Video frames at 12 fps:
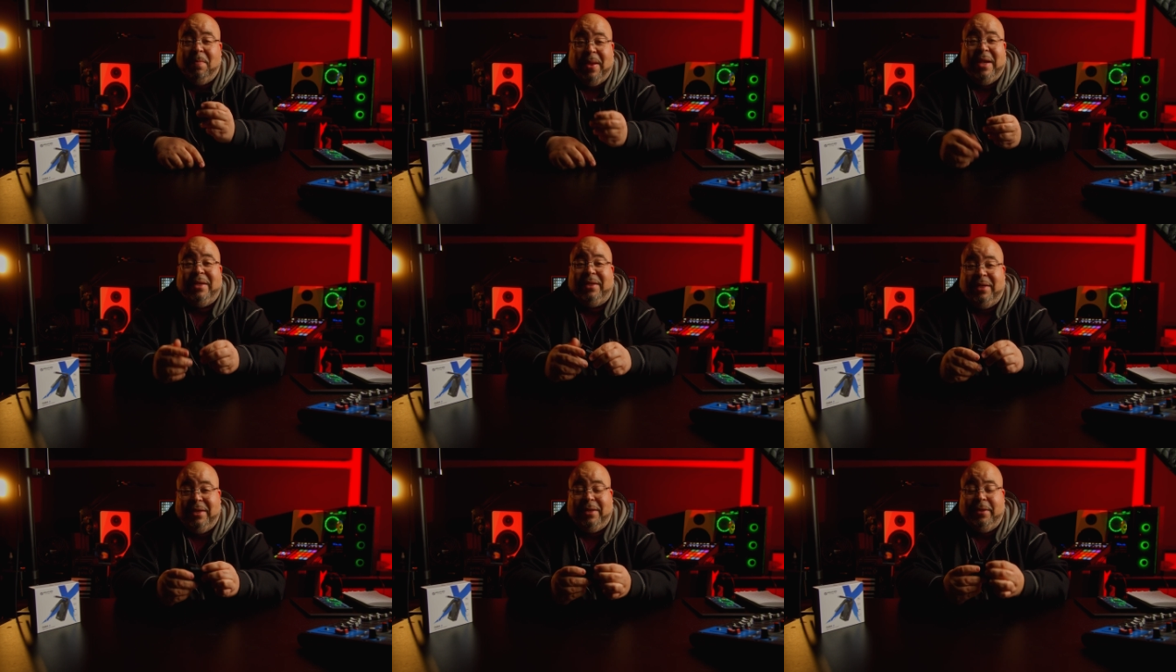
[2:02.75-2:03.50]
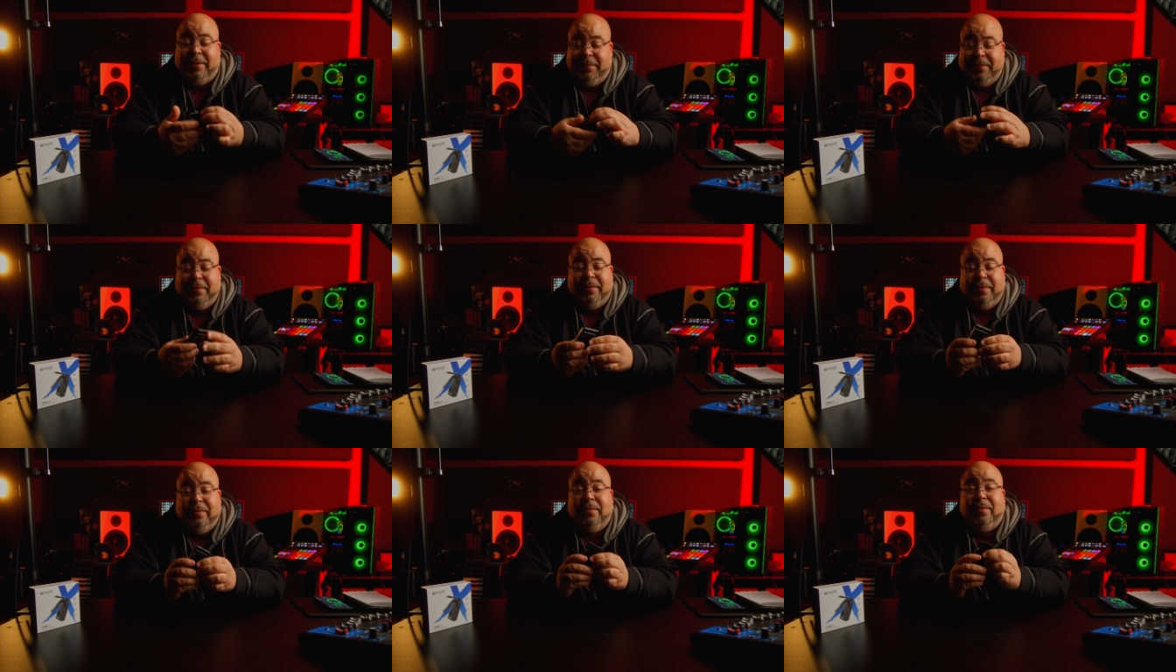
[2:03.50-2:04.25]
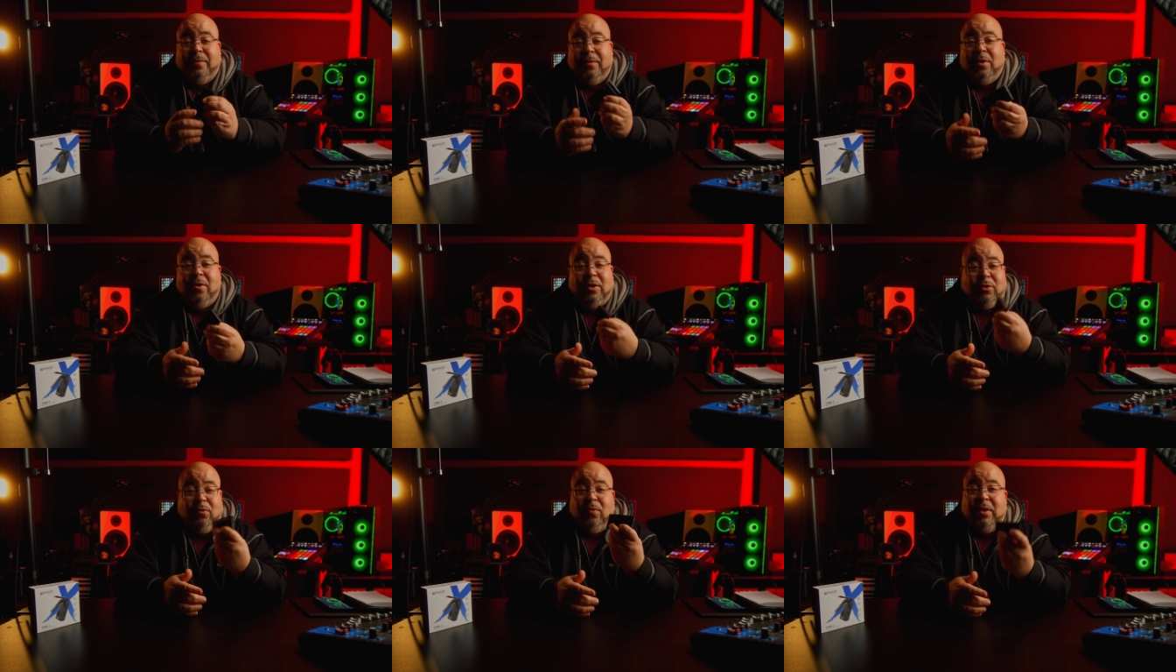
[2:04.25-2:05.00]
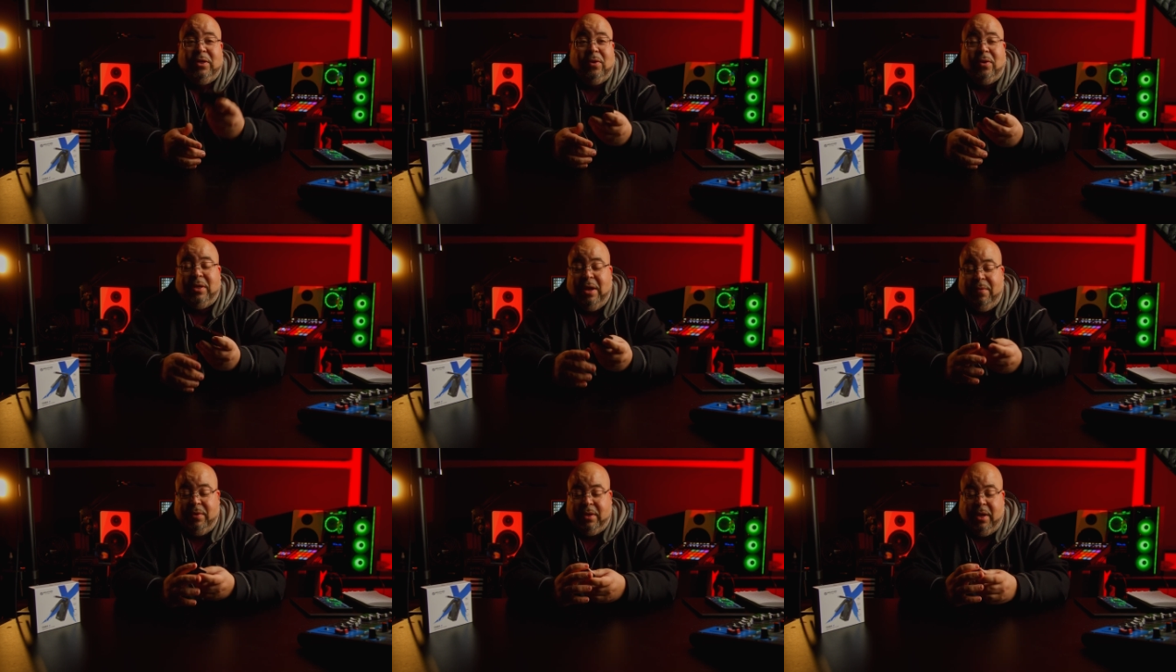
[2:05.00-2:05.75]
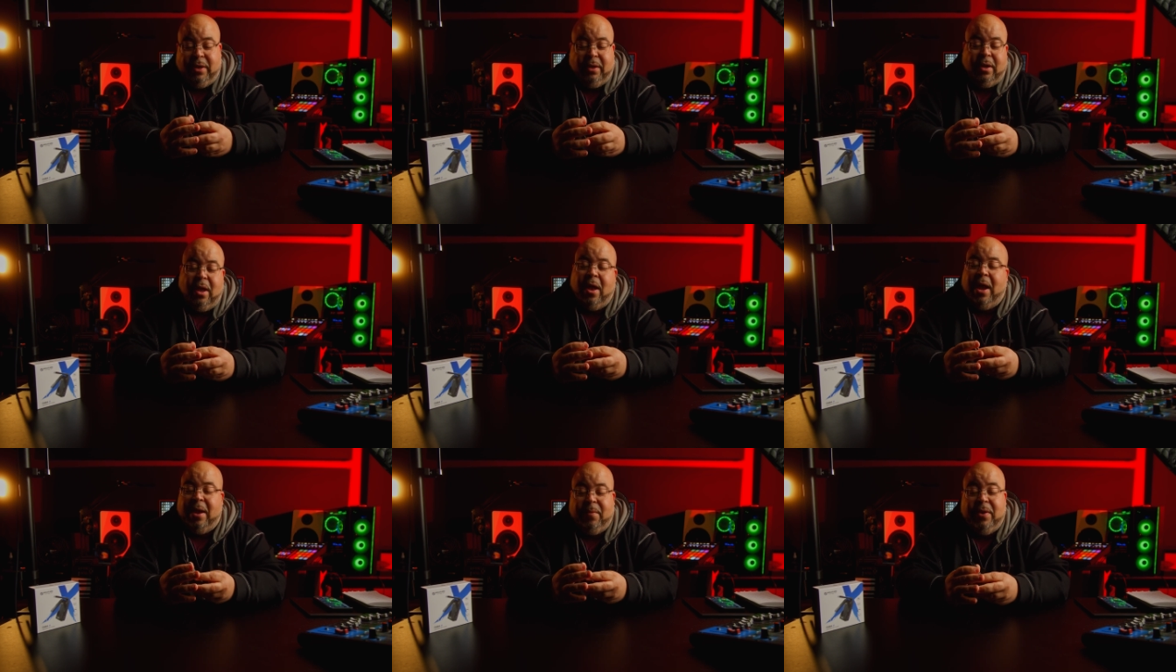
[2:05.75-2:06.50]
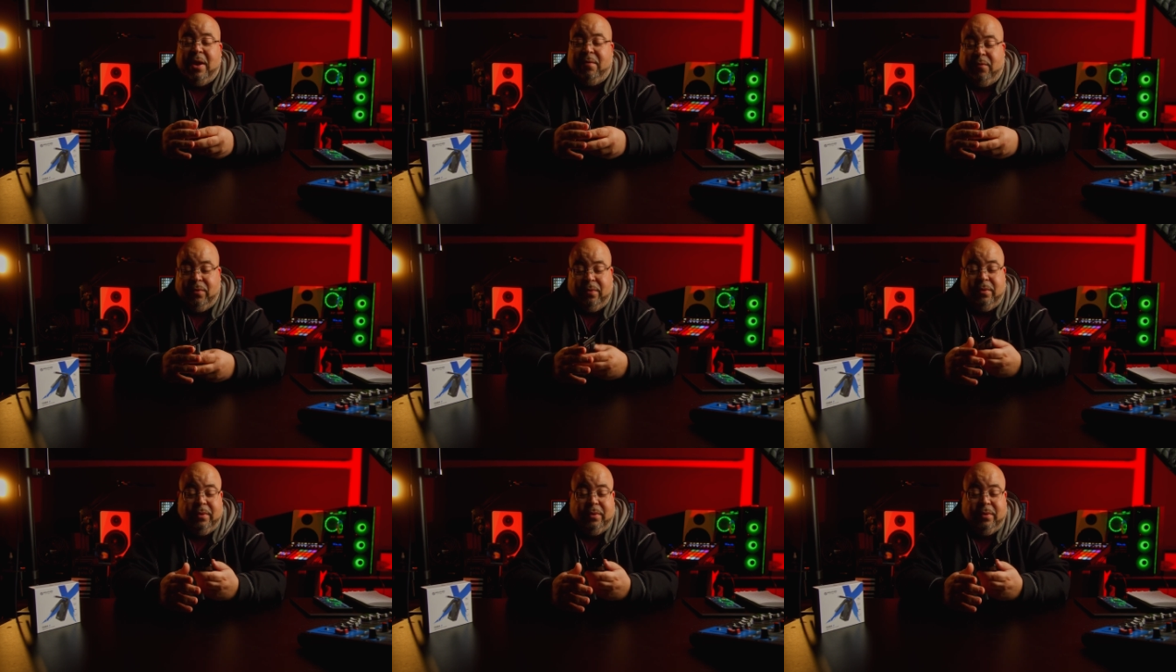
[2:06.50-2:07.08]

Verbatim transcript: basic, you can screw these onto everything. All right, whatever.